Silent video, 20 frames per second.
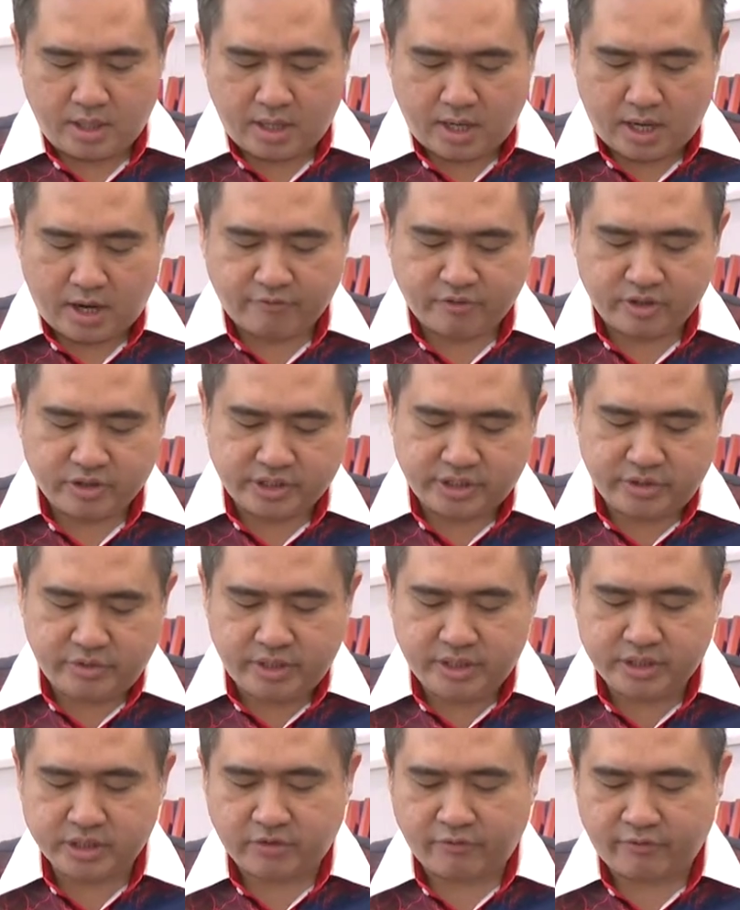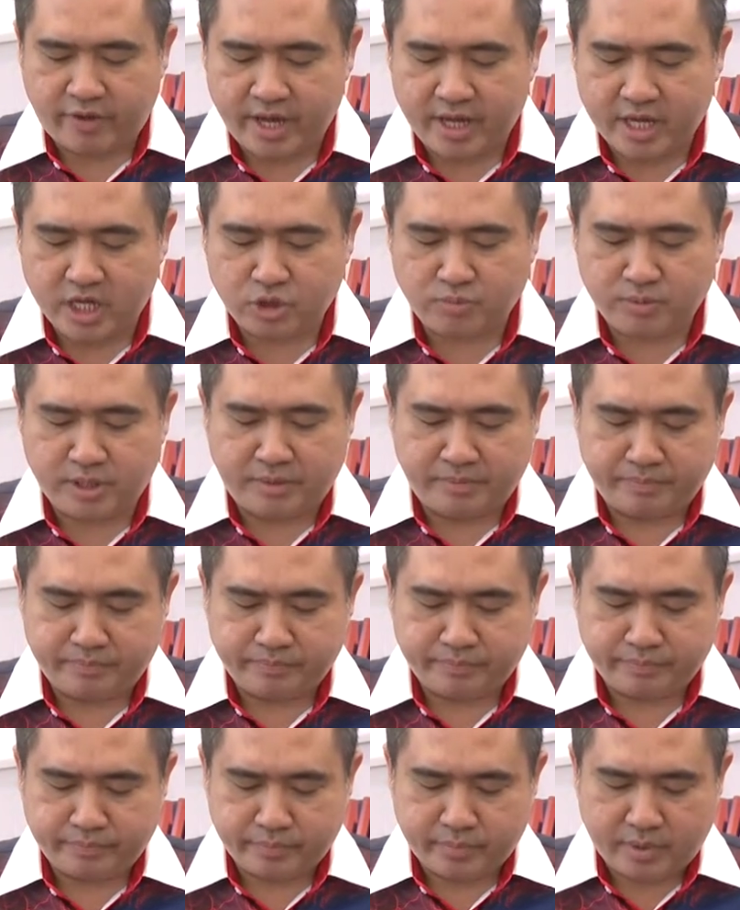After a series of engagement
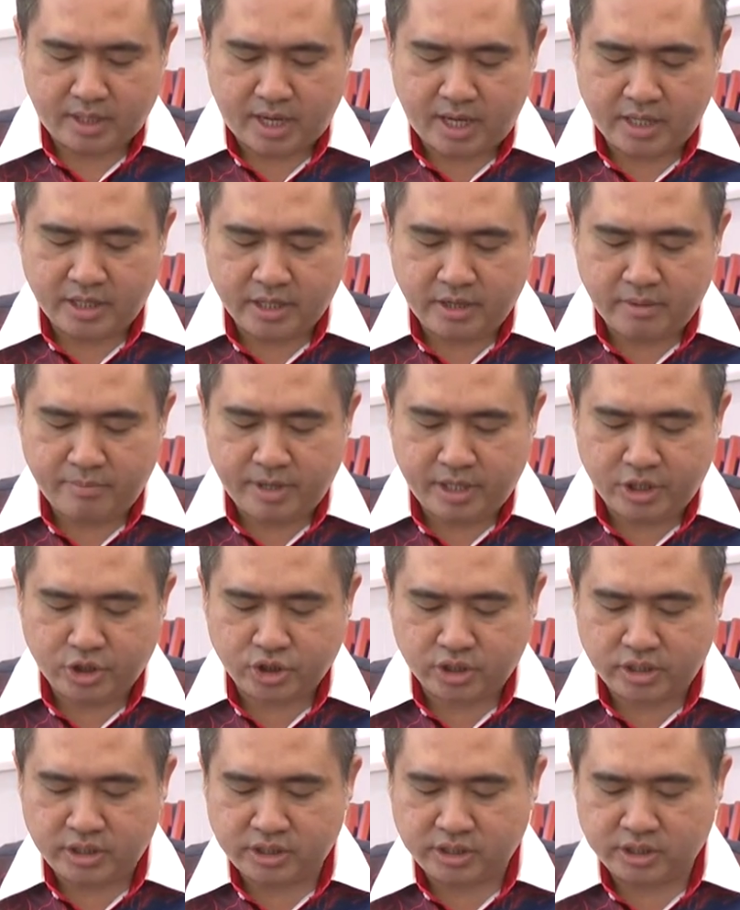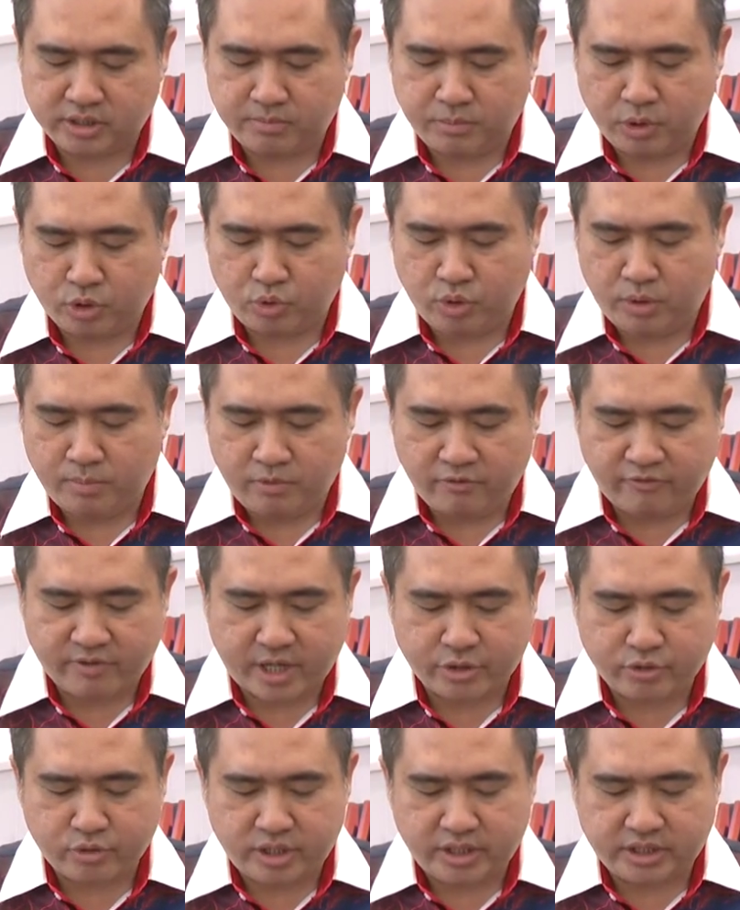and deliberations between both
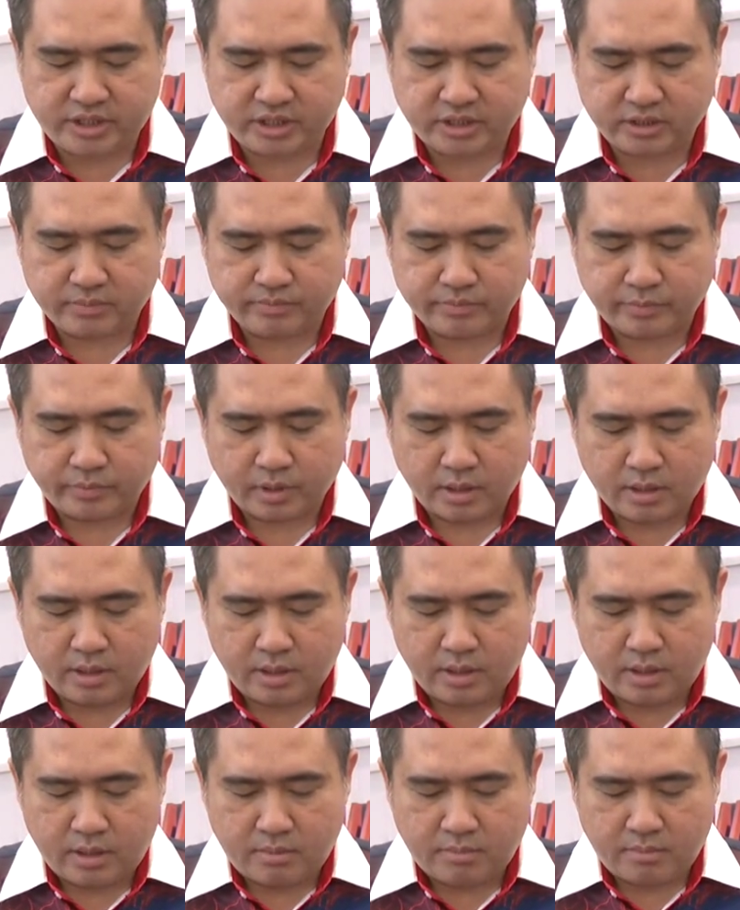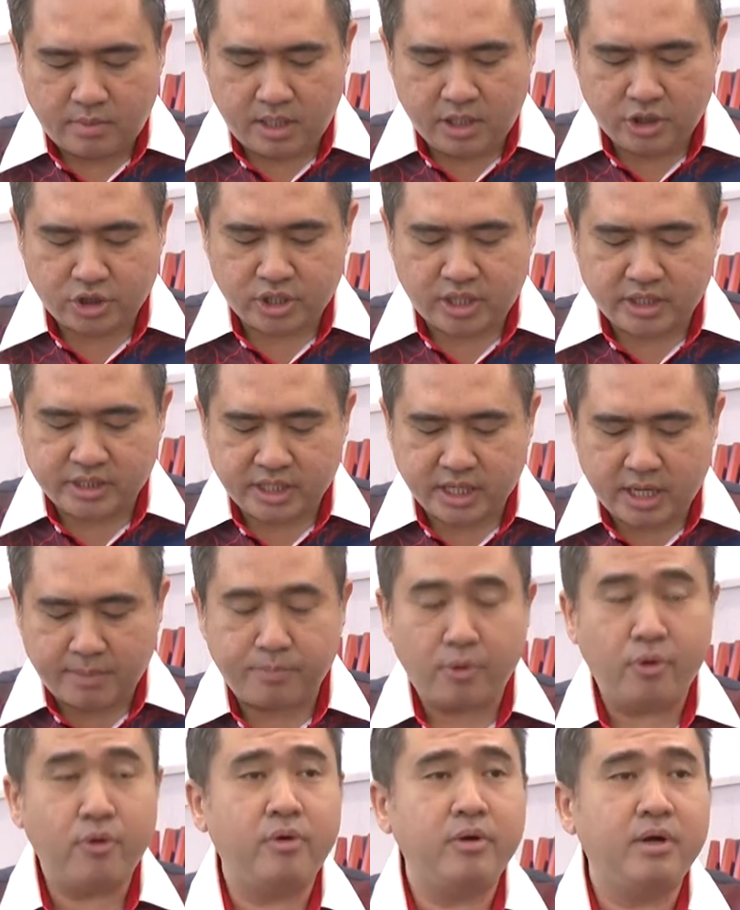countries, Malaysia and
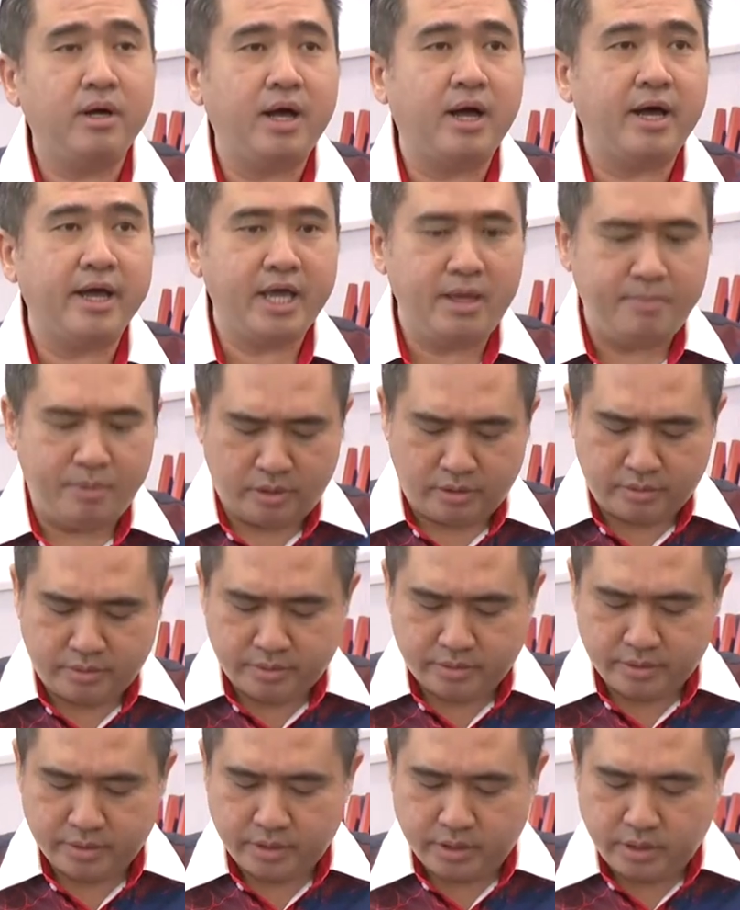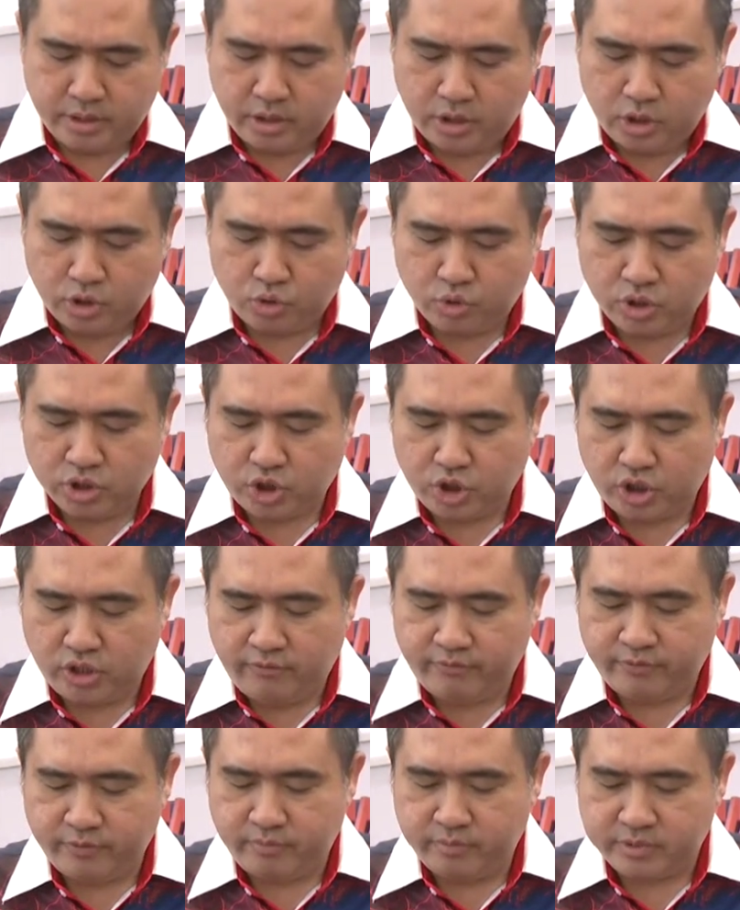Singapore are able to
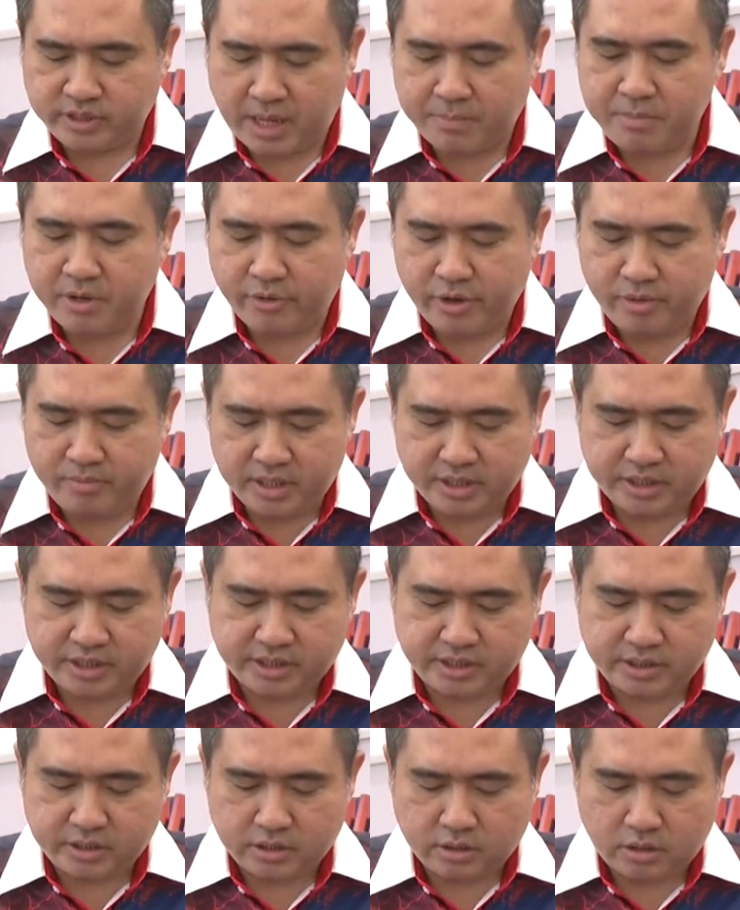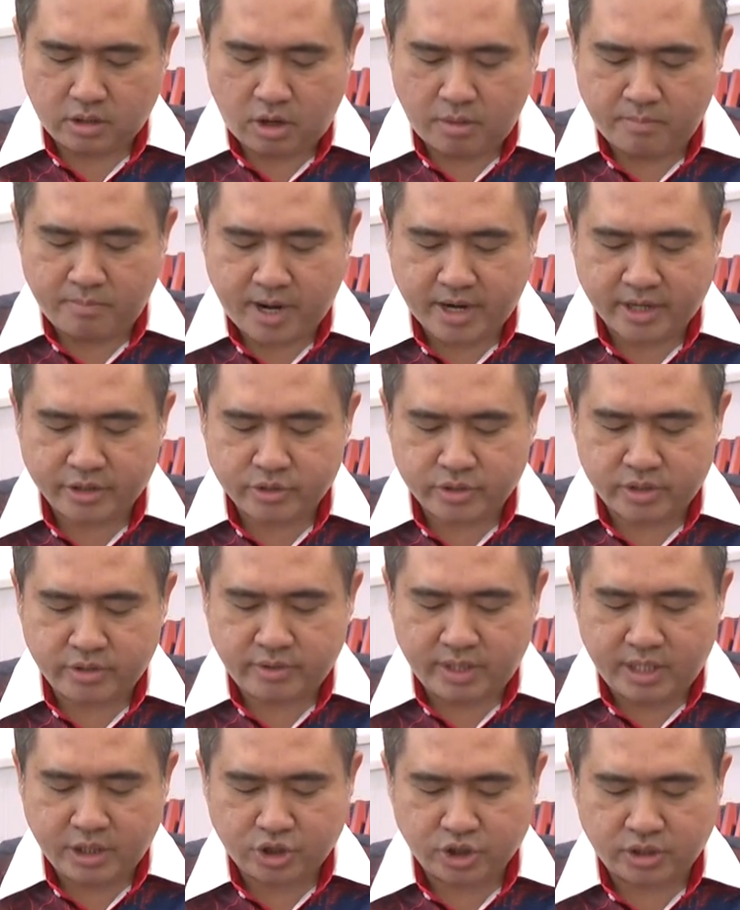achieve some agreements on bilateral
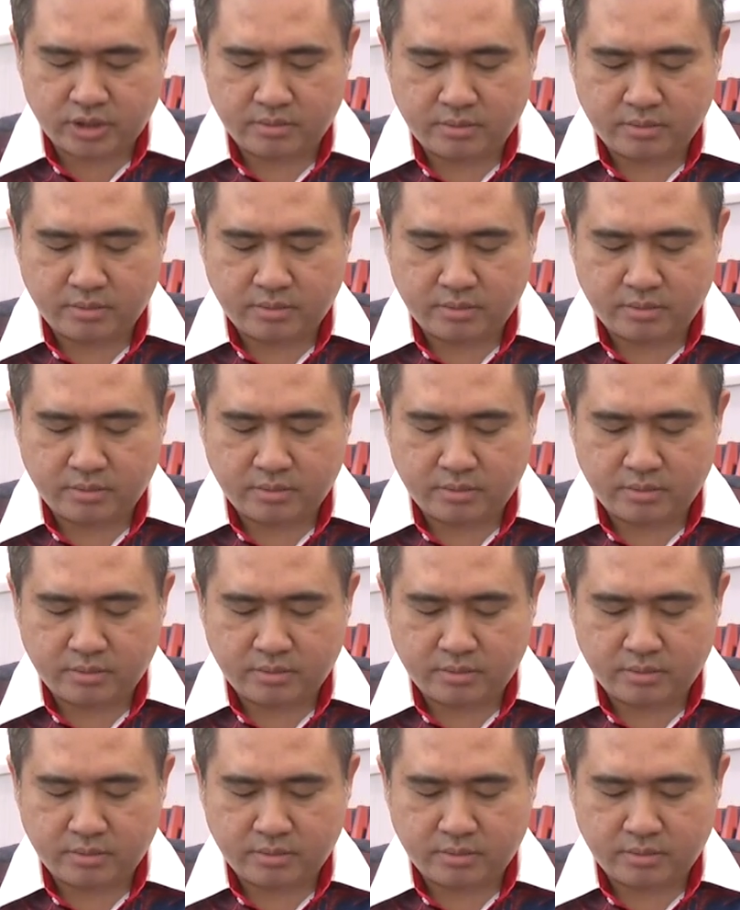relation